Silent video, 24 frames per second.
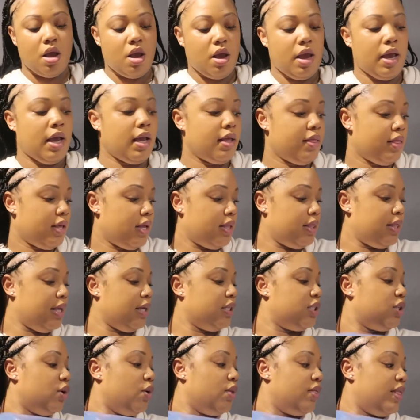And then,
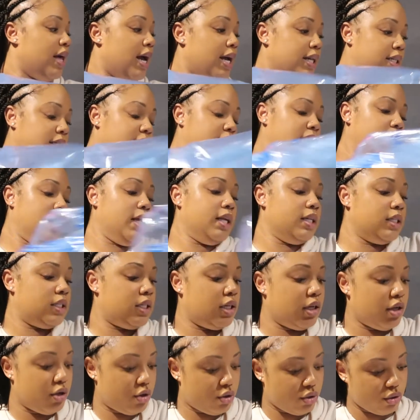so that's his
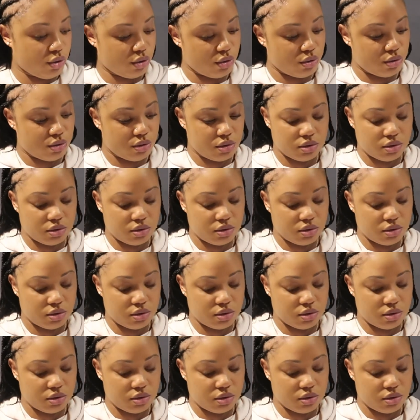little